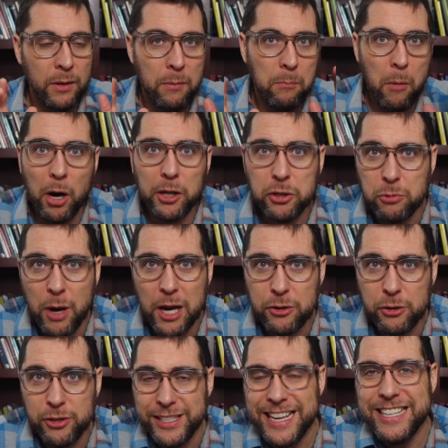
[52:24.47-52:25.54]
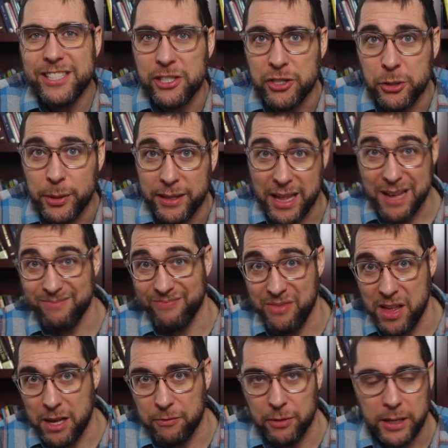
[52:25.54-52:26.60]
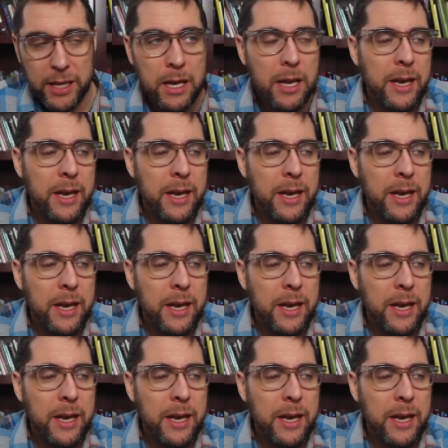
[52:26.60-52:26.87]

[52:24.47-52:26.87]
Marcus Rogers isn't doing that, thankfully.